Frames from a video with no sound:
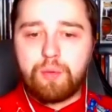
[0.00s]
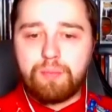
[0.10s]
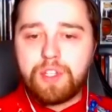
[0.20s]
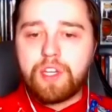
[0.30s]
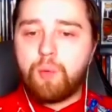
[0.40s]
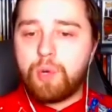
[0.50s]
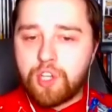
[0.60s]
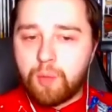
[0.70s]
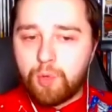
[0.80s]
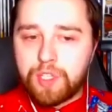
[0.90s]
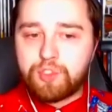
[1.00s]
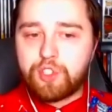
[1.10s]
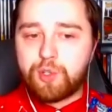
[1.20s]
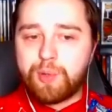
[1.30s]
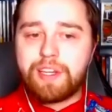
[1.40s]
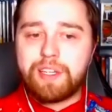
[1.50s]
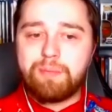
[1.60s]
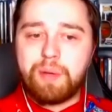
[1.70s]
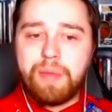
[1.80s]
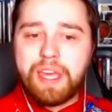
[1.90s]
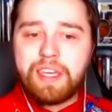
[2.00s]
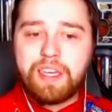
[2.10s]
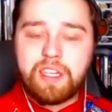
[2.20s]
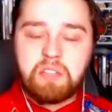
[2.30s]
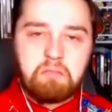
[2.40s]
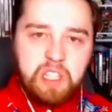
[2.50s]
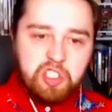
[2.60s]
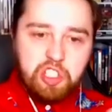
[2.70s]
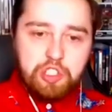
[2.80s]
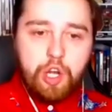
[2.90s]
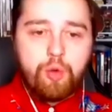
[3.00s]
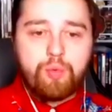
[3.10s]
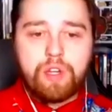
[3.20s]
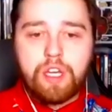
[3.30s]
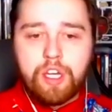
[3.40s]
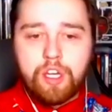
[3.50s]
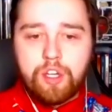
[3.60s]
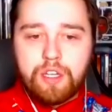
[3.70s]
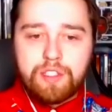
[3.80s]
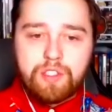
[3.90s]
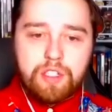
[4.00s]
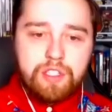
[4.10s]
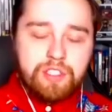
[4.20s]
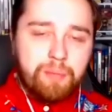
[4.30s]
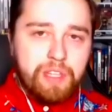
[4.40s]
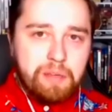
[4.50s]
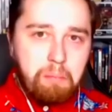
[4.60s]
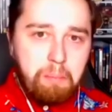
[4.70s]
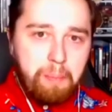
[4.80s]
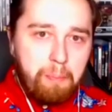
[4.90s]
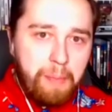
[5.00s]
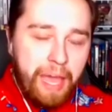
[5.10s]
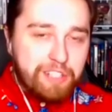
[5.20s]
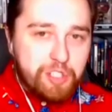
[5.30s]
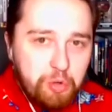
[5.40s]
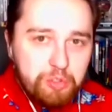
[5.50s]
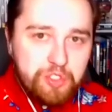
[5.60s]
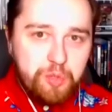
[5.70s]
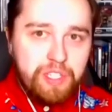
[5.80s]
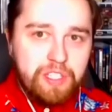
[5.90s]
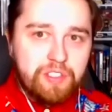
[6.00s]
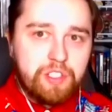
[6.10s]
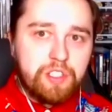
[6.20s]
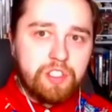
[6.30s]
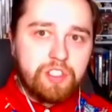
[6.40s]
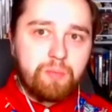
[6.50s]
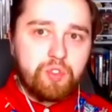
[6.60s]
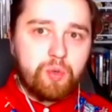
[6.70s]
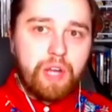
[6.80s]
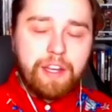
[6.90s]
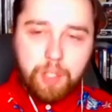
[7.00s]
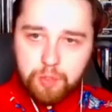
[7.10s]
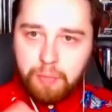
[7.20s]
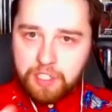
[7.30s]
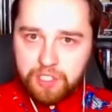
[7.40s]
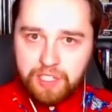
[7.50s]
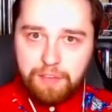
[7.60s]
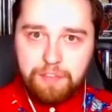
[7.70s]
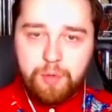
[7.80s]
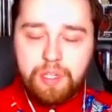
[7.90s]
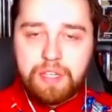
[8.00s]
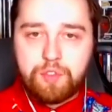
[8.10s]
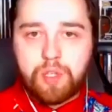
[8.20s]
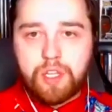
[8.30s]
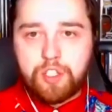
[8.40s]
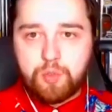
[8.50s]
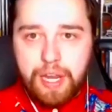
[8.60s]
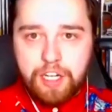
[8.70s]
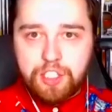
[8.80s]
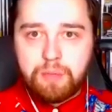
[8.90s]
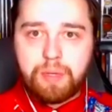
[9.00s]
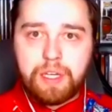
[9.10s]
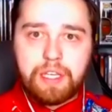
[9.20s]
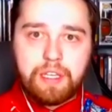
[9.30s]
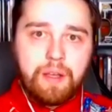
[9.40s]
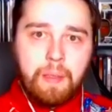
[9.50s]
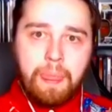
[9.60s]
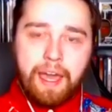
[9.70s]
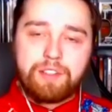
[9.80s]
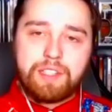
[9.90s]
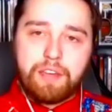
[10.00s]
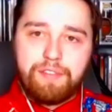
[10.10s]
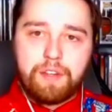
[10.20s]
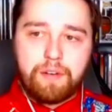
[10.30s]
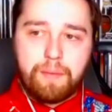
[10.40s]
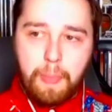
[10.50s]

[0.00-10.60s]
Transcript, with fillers: Building on what John Williams created, but making it into your own is there something magical to it? Is there some sort? I know you mentioned Dave Filoni gives you a lot of direction, but how does yeah. that feel?